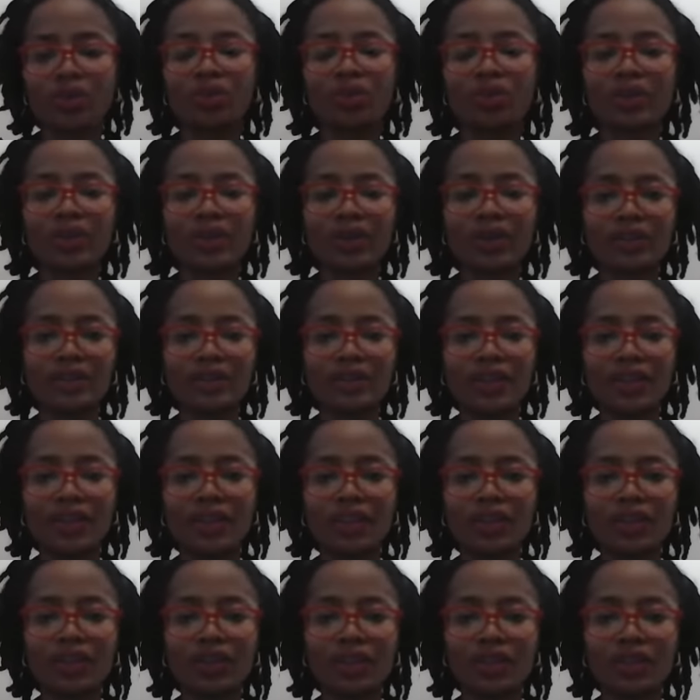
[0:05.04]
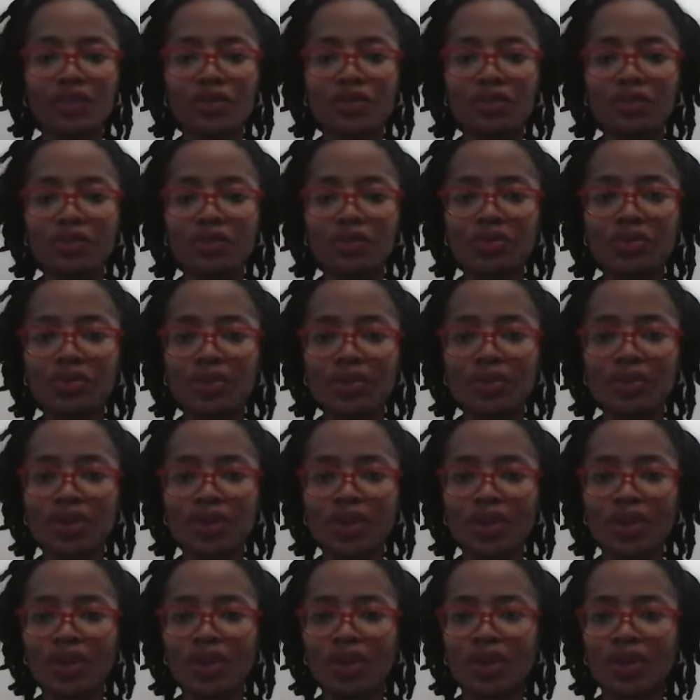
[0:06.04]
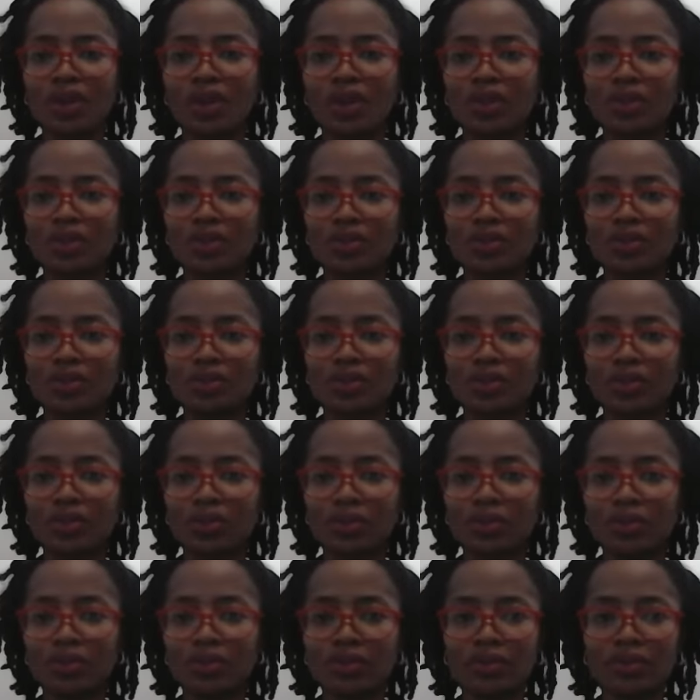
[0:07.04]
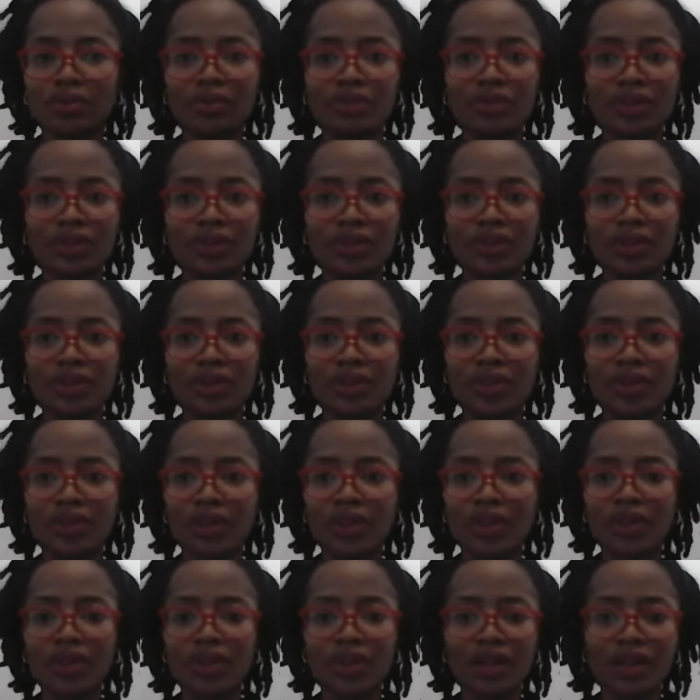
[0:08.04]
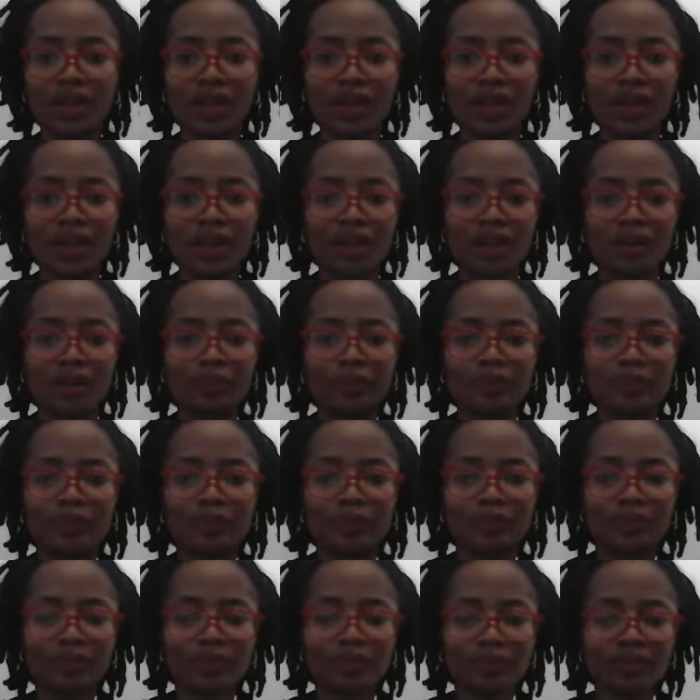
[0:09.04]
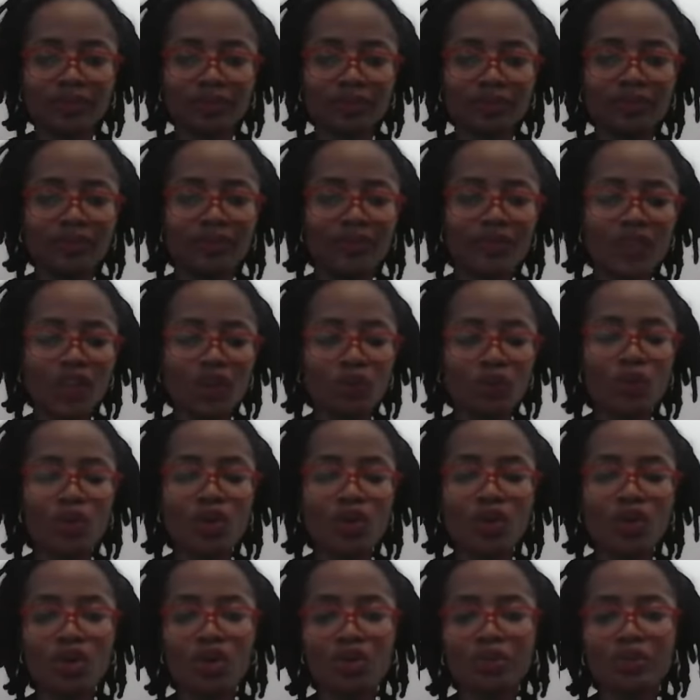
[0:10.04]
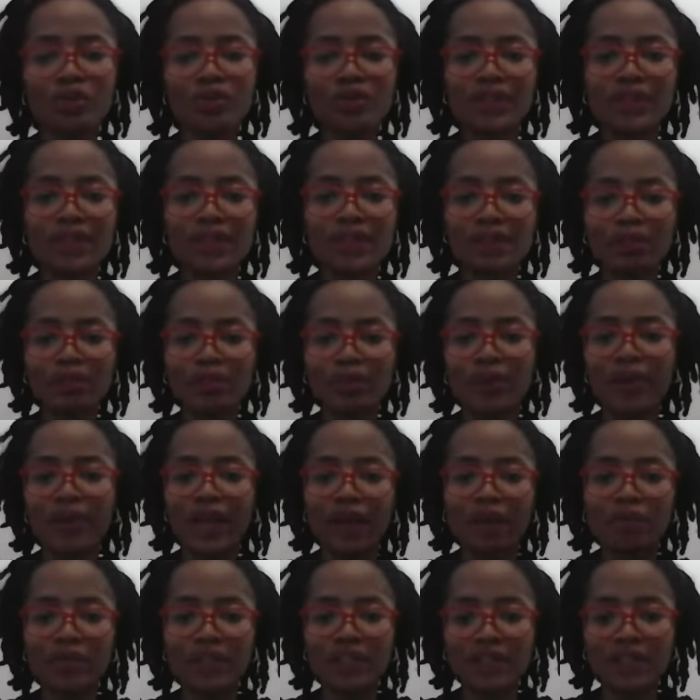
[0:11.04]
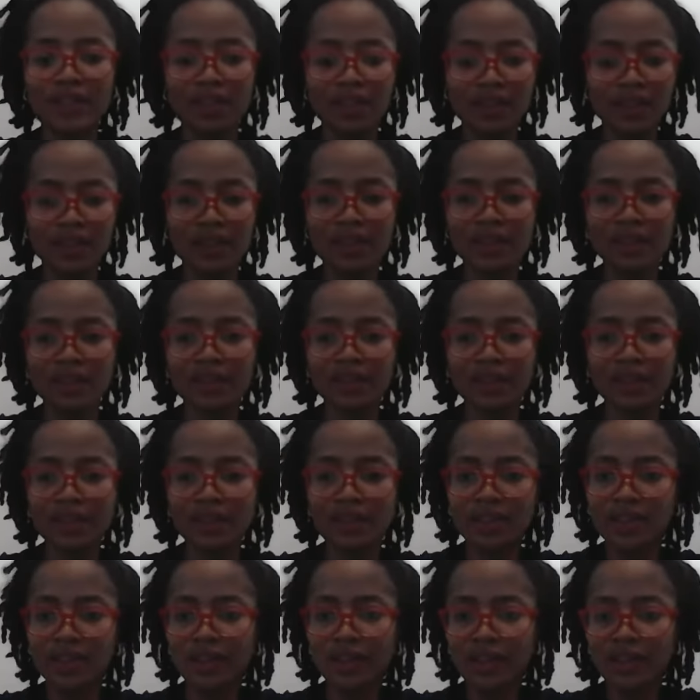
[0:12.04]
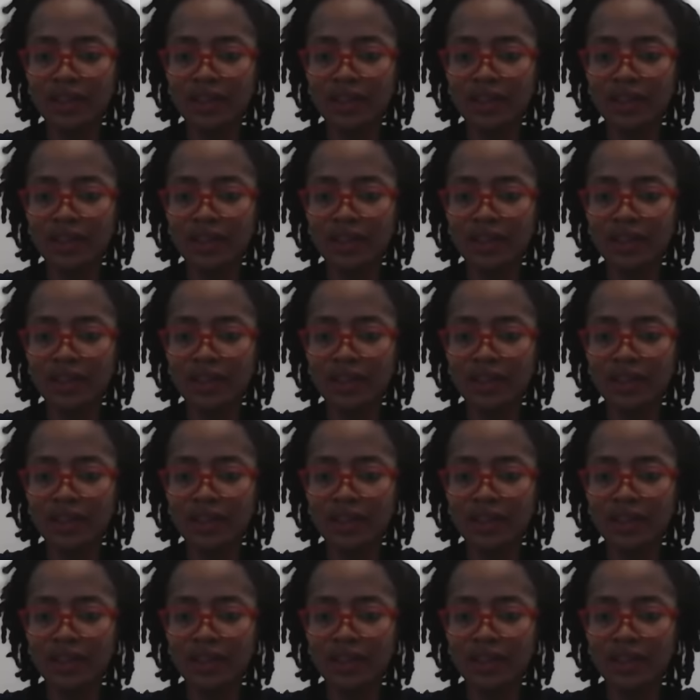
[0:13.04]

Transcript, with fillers: Okay, thank you. So, um, welcome to this prayer meeting.